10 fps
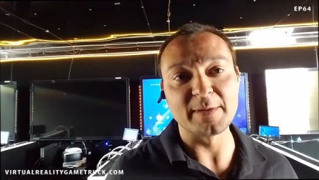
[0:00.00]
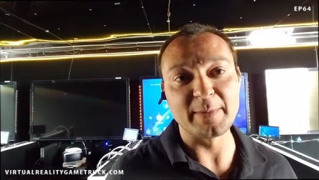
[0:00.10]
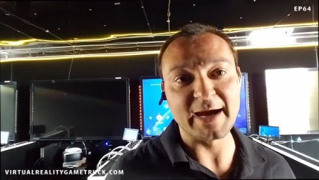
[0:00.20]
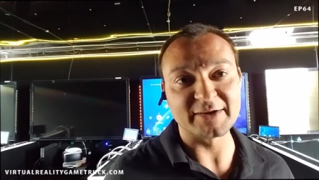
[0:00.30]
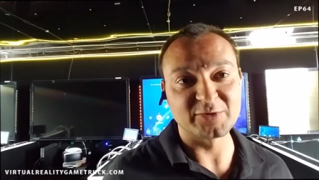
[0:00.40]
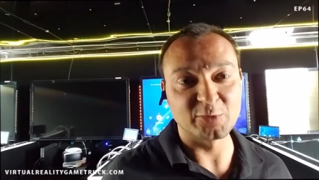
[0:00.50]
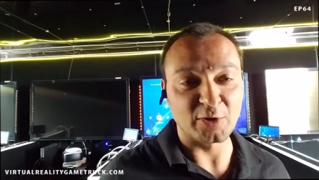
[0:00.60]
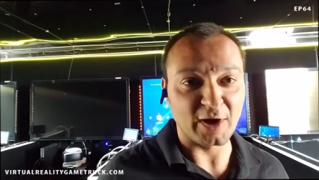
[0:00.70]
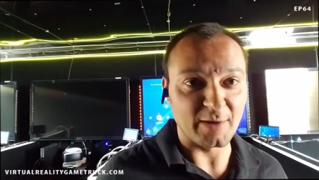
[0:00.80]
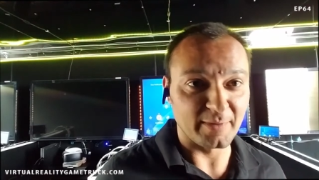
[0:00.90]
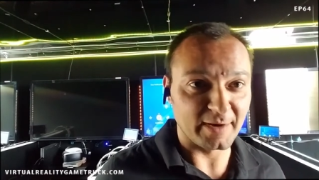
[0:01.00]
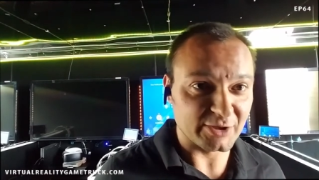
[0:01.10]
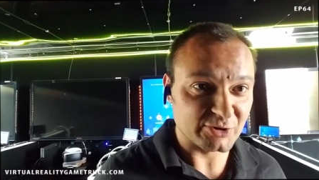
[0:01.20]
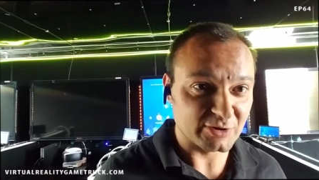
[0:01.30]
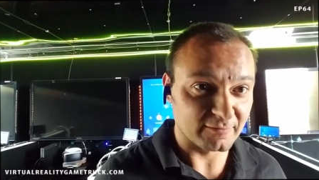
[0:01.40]
me back to a
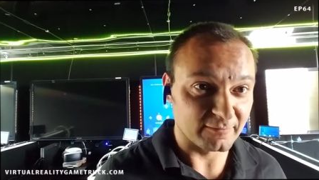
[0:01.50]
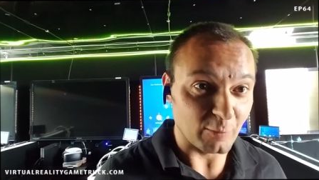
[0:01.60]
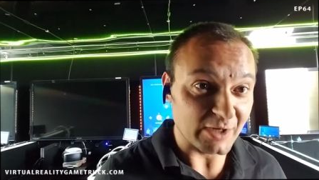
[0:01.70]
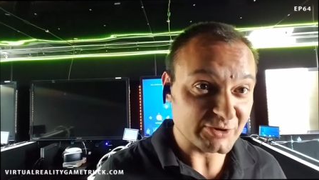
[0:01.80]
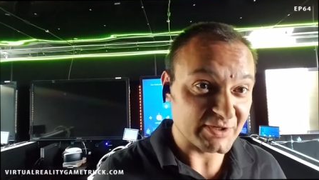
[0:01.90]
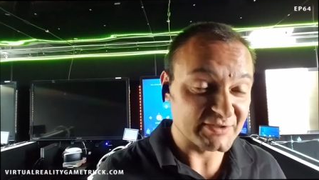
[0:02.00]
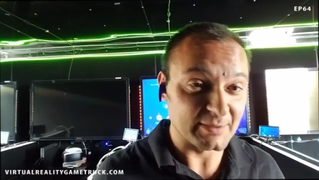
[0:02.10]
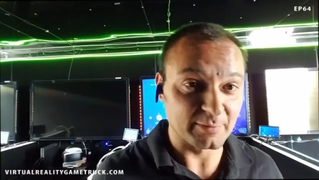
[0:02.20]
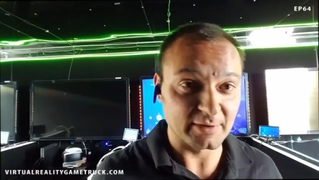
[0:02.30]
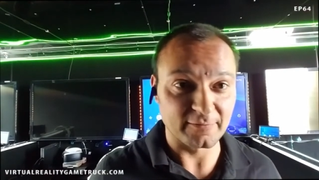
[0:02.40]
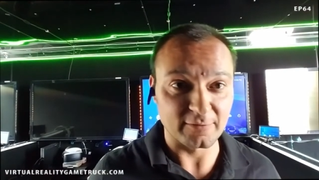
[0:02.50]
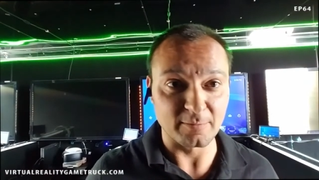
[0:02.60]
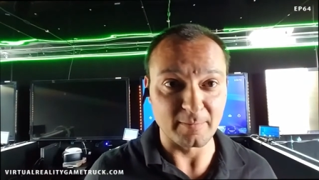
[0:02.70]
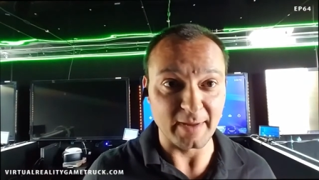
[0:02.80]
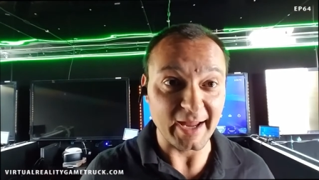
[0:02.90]
combination of watching something
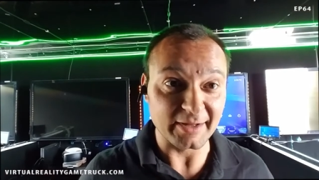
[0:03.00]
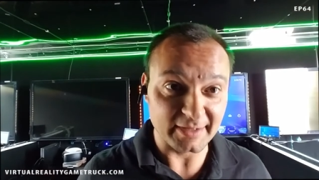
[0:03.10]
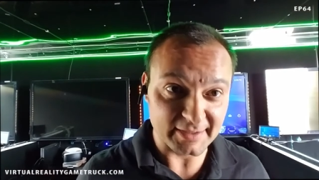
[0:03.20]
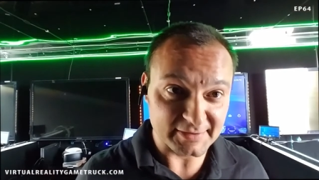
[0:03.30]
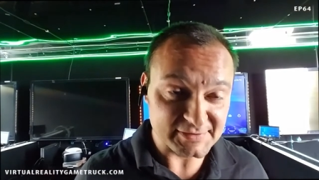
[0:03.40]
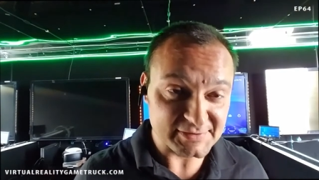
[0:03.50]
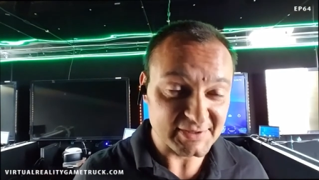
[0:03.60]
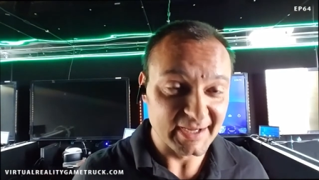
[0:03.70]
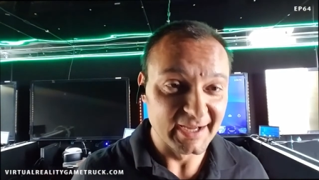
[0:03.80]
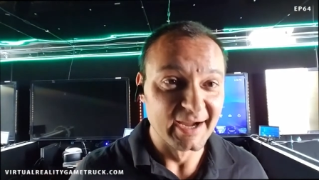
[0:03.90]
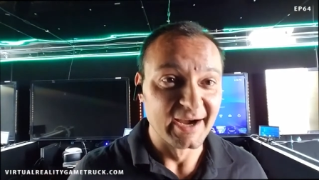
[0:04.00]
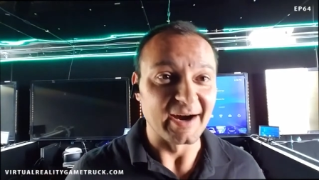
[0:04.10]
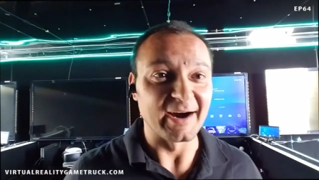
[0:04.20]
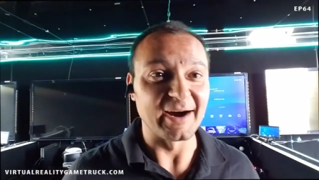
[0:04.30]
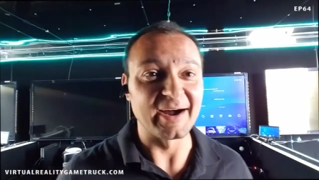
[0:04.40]
from Aliens
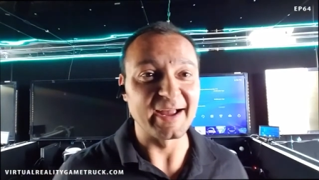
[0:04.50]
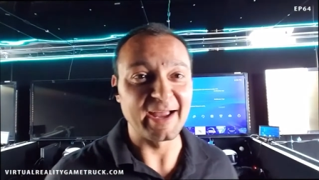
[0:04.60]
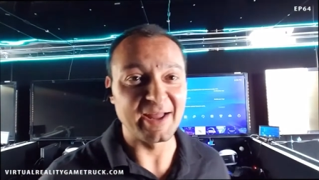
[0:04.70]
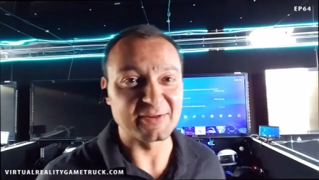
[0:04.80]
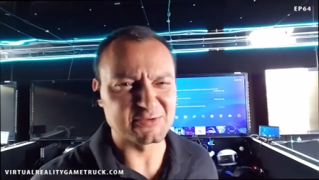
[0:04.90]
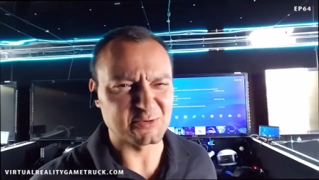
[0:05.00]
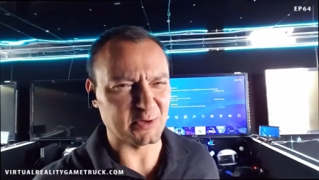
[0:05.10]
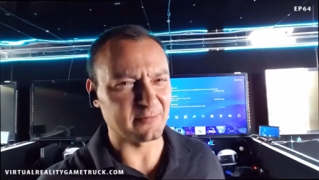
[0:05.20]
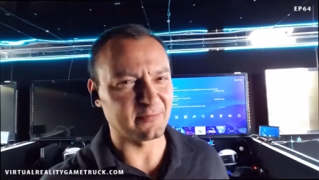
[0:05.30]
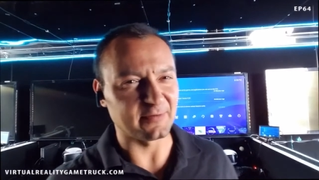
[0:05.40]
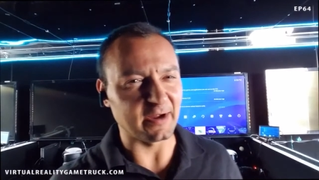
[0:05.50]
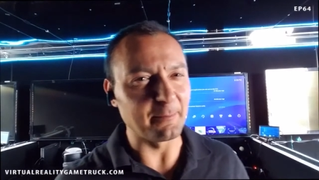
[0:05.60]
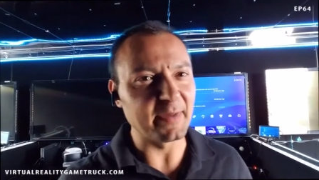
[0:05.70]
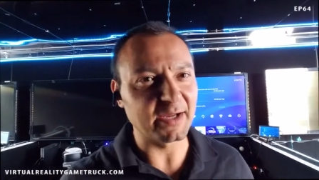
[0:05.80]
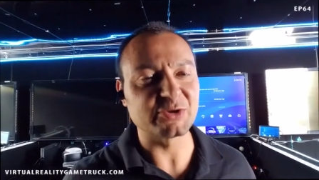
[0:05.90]
uh, and sort of a
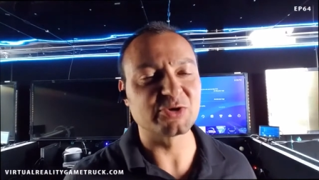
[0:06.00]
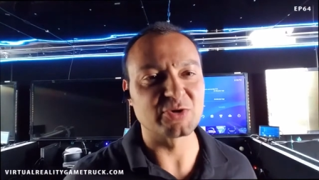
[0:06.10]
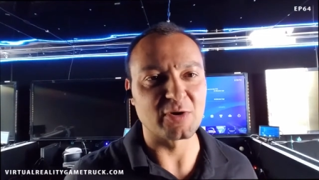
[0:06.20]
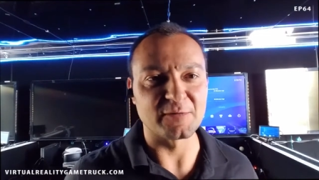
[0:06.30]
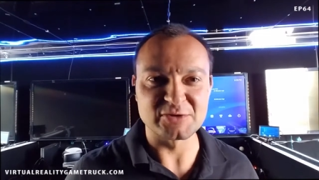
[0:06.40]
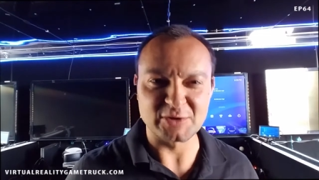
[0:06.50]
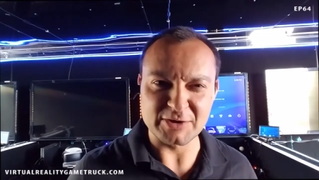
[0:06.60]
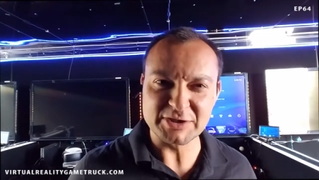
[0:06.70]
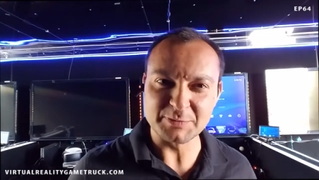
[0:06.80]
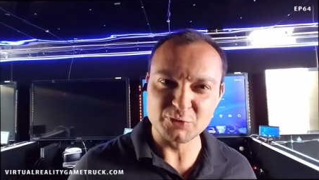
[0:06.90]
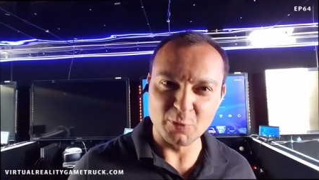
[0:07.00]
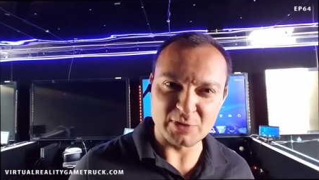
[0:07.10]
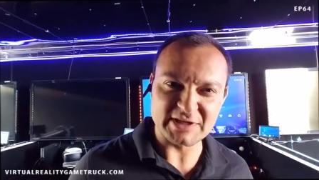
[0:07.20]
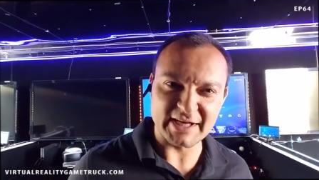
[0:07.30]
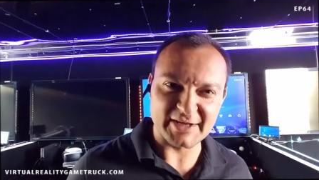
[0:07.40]
mixture of Starship
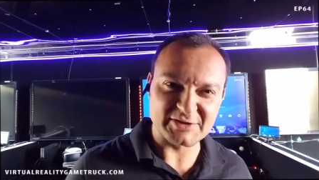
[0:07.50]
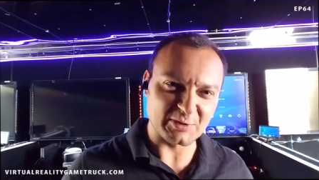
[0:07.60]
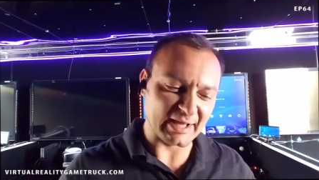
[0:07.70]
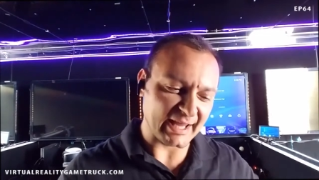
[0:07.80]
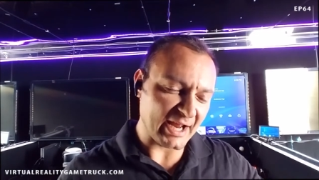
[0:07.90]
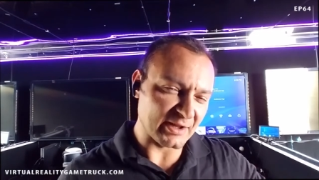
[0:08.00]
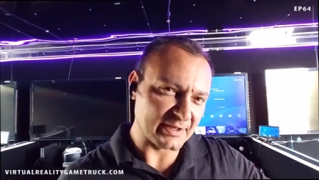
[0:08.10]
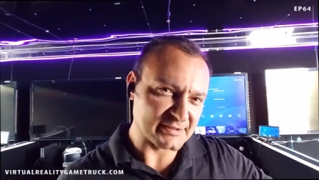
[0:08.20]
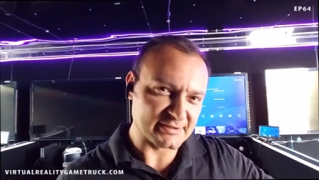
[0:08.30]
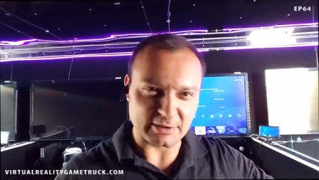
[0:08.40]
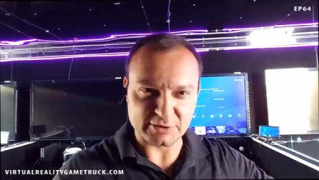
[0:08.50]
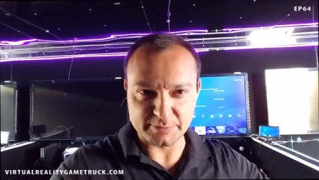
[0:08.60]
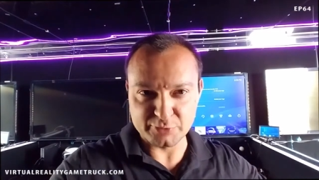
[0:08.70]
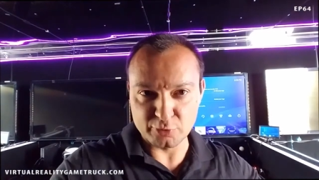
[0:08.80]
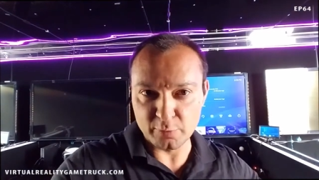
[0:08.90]
Troopers, I guess, or like Alien
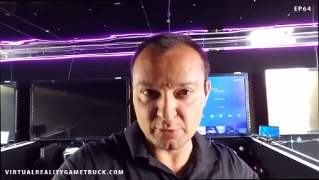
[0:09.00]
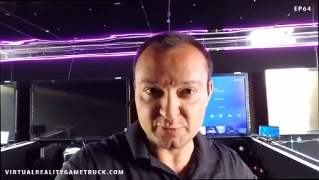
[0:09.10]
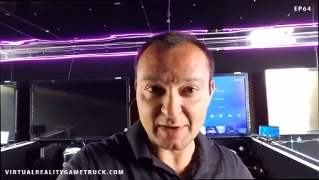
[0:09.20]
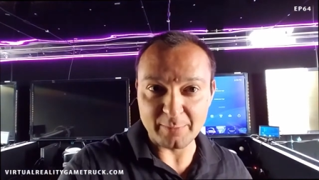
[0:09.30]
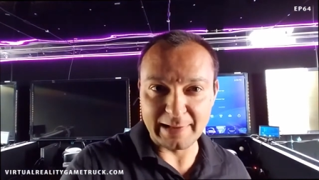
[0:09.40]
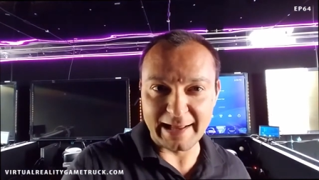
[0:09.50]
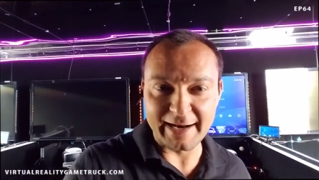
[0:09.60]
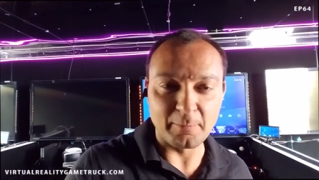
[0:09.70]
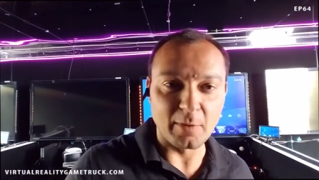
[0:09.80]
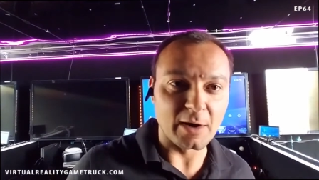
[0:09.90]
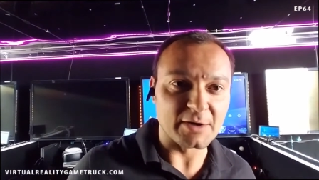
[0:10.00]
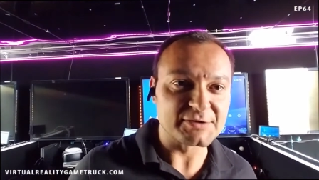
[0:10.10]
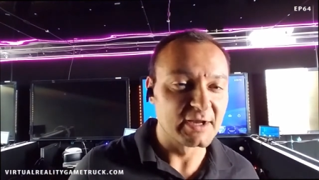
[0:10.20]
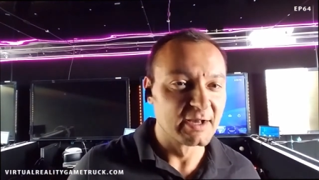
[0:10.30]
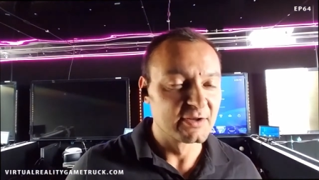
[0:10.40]
Starship Troopers, Red Planet,
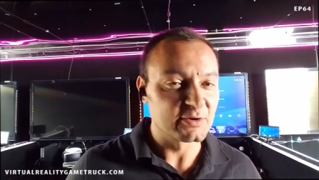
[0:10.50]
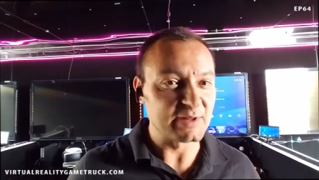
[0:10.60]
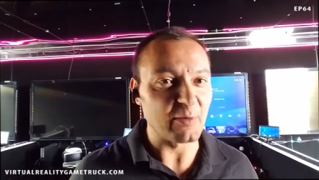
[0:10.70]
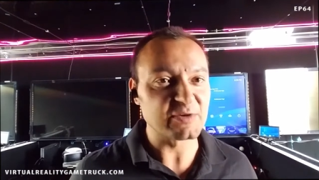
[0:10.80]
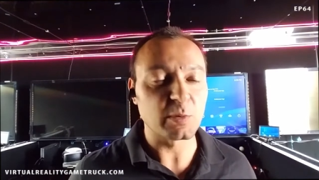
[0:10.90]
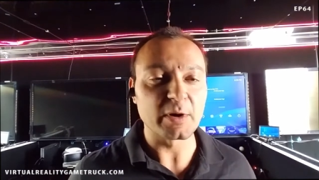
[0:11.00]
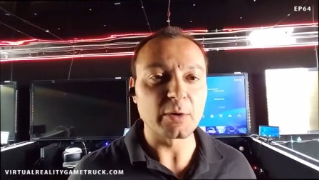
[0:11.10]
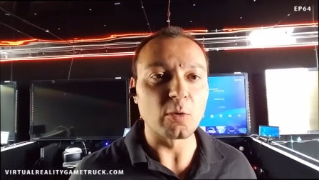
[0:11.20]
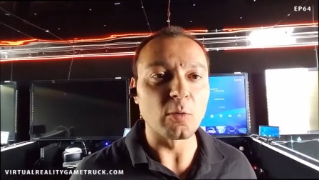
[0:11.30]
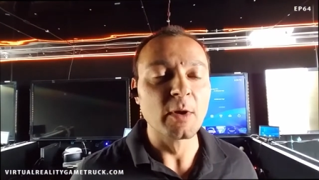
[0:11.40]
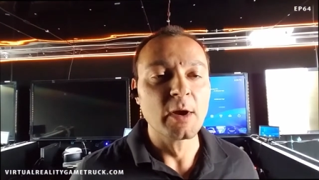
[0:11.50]
Mars. So that was pretty cool.